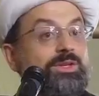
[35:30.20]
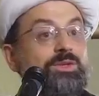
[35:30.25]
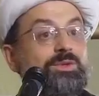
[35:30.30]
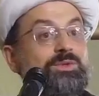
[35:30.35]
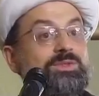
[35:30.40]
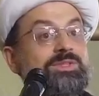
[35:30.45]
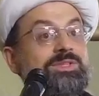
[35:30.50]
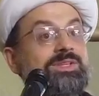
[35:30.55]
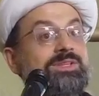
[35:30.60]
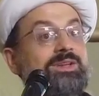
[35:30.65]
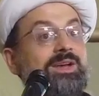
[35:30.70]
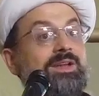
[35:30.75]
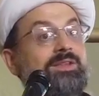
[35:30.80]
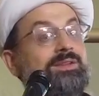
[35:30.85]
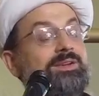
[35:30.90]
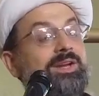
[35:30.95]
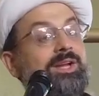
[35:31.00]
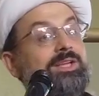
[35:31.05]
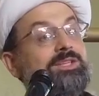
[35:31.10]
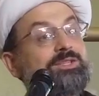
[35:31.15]
used
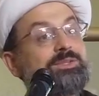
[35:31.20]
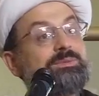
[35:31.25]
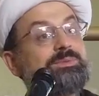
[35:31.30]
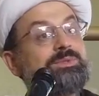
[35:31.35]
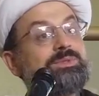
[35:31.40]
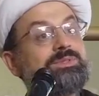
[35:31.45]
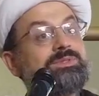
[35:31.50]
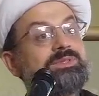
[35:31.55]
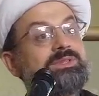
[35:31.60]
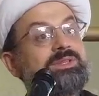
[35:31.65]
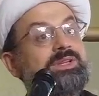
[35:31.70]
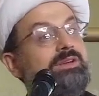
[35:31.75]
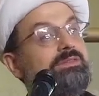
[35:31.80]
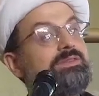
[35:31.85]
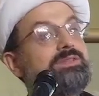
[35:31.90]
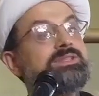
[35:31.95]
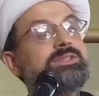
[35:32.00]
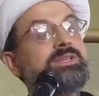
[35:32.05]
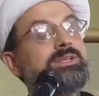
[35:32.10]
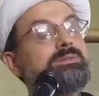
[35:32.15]
other attributes.
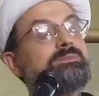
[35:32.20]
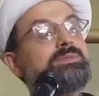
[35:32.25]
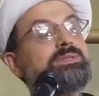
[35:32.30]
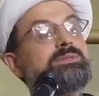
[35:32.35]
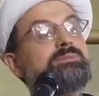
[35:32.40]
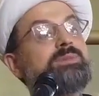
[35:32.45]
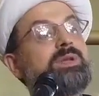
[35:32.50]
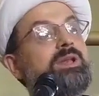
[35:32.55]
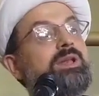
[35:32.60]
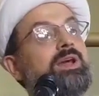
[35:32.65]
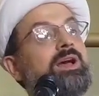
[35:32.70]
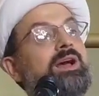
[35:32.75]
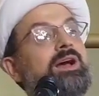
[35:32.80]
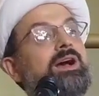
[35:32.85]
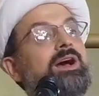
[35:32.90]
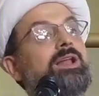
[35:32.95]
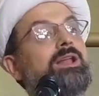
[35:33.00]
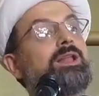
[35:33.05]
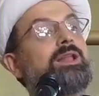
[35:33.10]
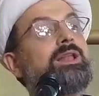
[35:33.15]
Never said
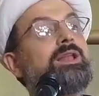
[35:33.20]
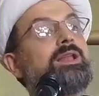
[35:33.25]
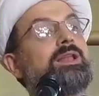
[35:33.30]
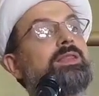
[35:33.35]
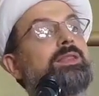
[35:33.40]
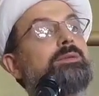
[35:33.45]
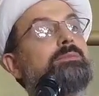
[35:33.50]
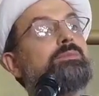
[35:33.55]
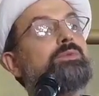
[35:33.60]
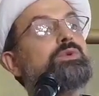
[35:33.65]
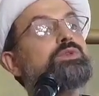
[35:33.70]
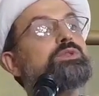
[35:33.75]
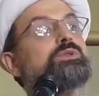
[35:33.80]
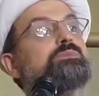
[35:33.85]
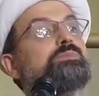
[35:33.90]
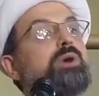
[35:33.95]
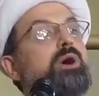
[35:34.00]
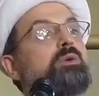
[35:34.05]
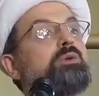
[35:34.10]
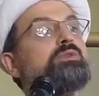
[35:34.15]
Bismillah, the most
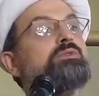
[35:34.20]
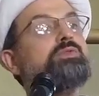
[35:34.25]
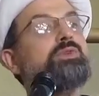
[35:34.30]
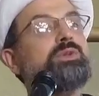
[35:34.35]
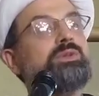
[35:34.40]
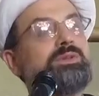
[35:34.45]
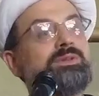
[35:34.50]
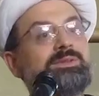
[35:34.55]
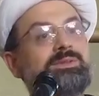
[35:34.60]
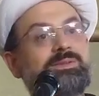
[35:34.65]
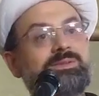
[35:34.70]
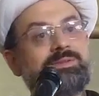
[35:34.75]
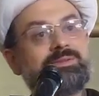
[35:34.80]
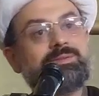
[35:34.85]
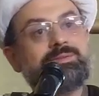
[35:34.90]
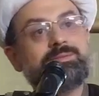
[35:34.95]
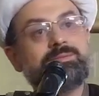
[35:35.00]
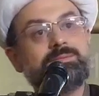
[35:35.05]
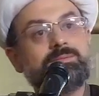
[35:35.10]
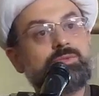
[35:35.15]
powerful.
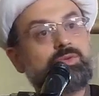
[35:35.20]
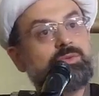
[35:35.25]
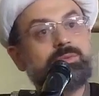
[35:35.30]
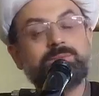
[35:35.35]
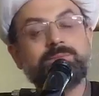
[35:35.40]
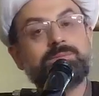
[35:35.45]
No.